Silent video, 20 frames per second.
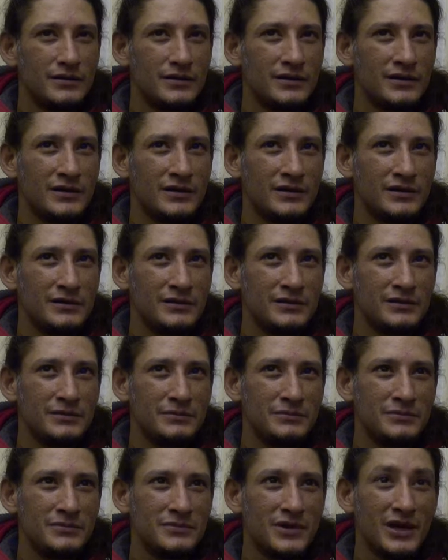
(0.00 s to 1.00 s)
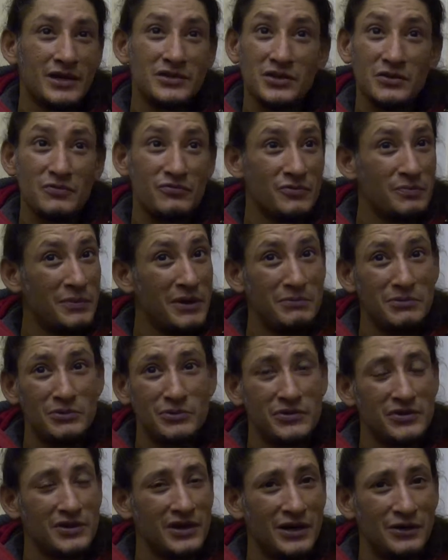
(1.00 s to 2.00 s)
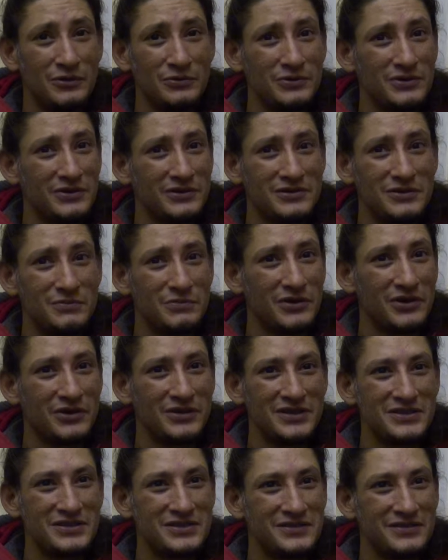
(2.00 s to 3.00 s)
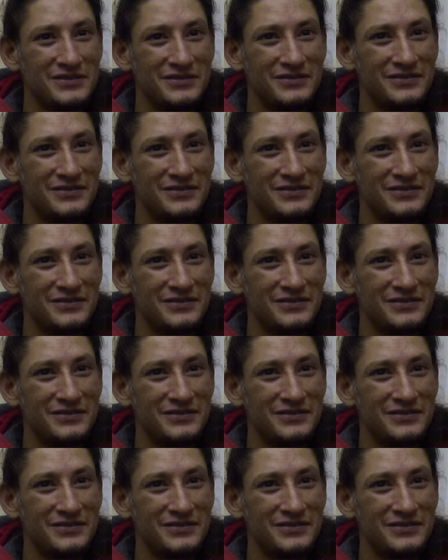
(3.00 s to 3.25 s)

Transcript: I don't remember with the Hulk, to be honest.